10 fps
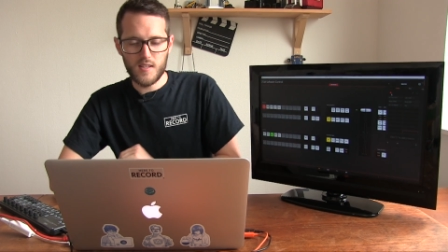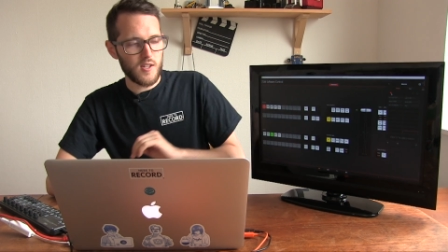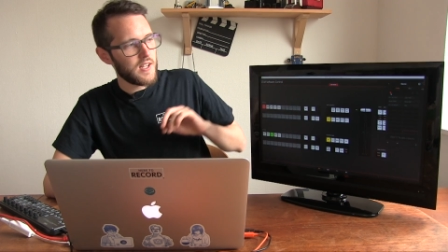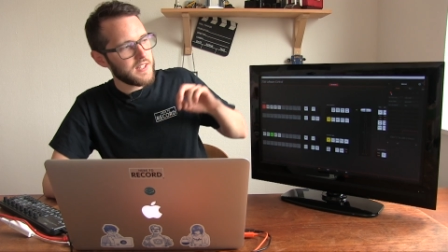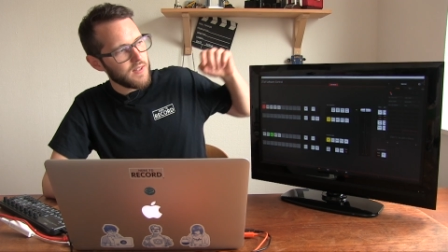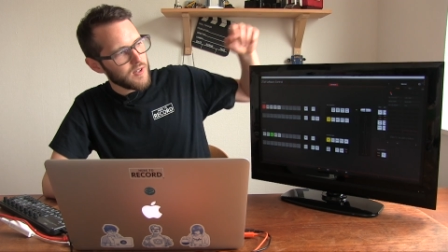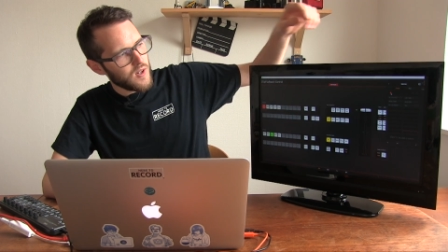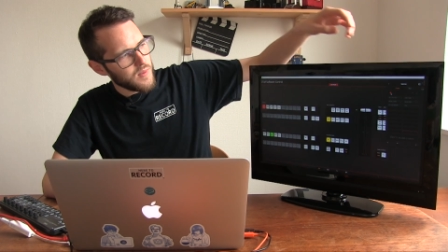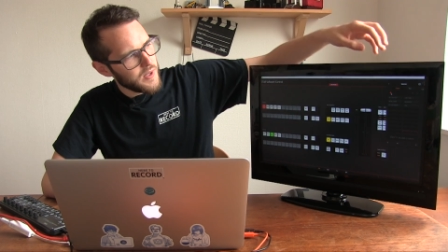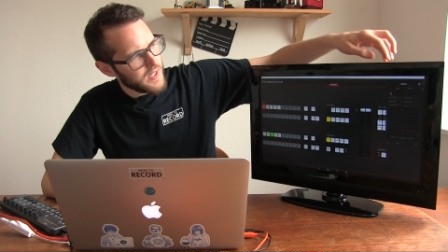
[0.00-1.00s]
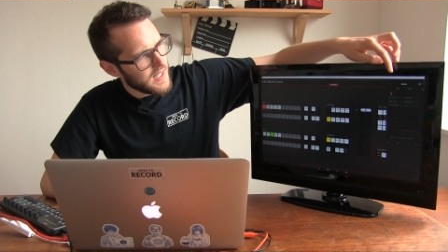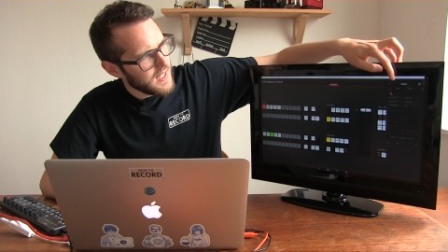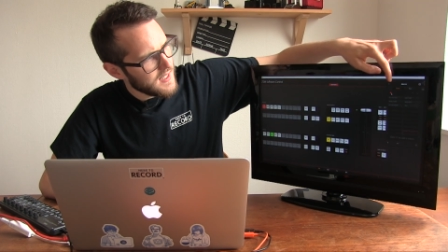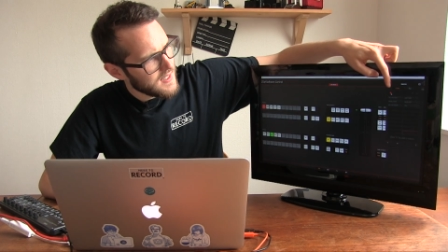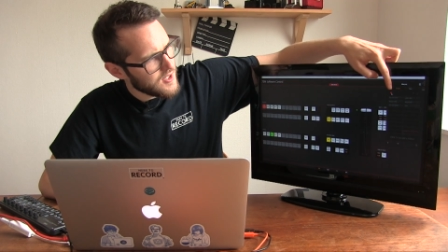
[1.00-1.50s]
or hit that record button
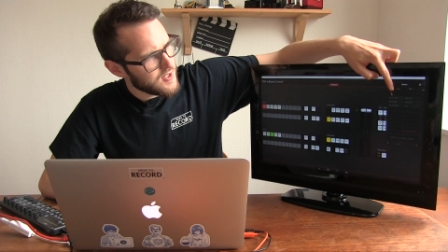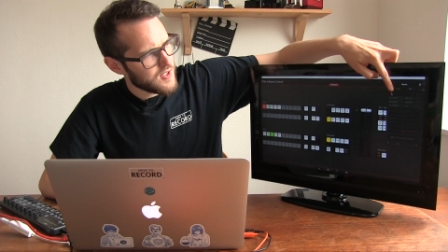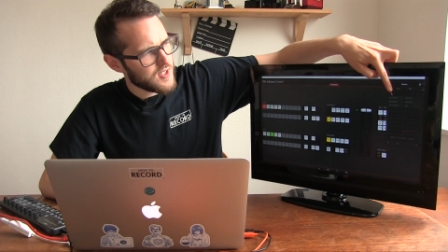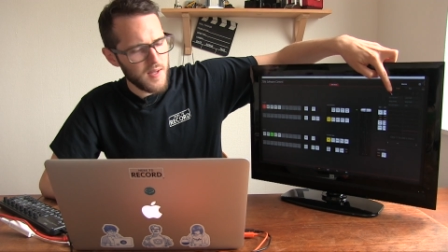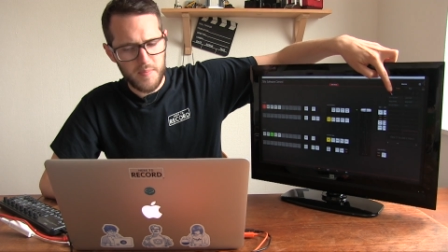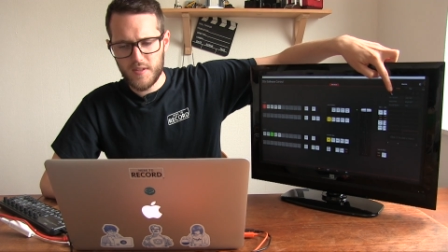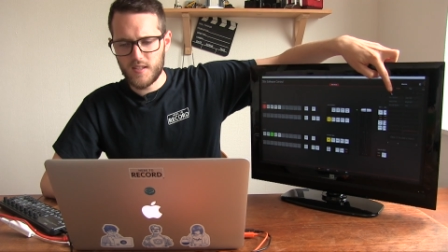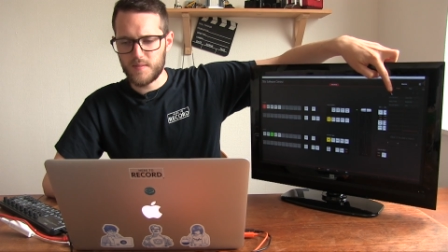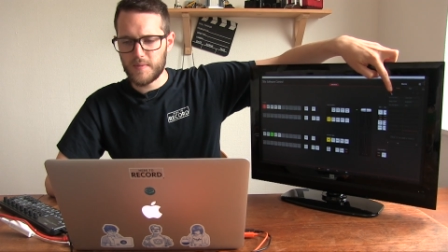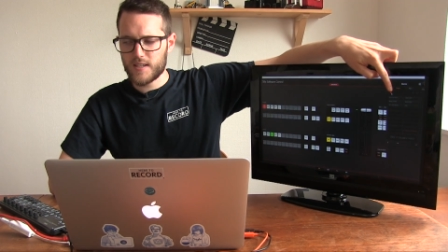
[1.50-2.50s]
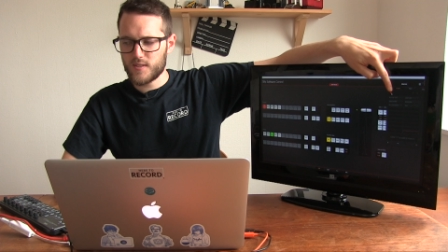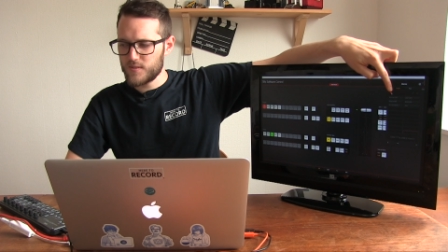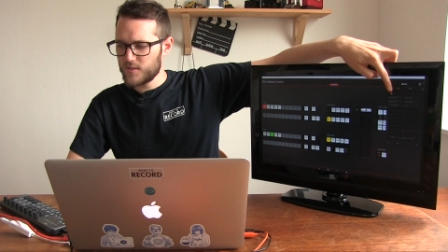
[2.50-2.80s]
again just to stop the macro.